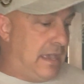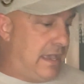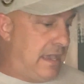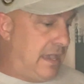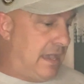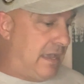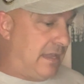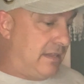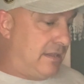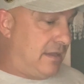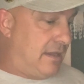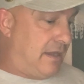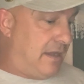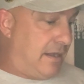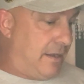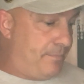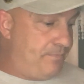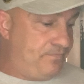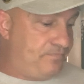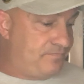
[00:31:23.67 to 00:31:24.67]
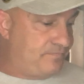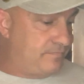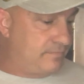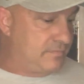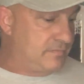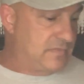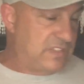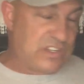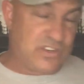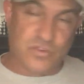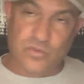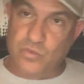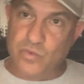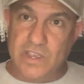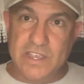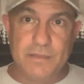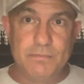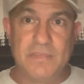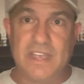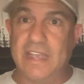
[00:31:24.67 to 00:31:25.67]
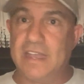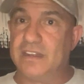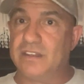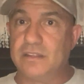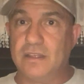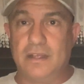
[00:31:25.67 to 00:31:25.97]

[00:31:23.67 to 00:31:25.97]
And great man.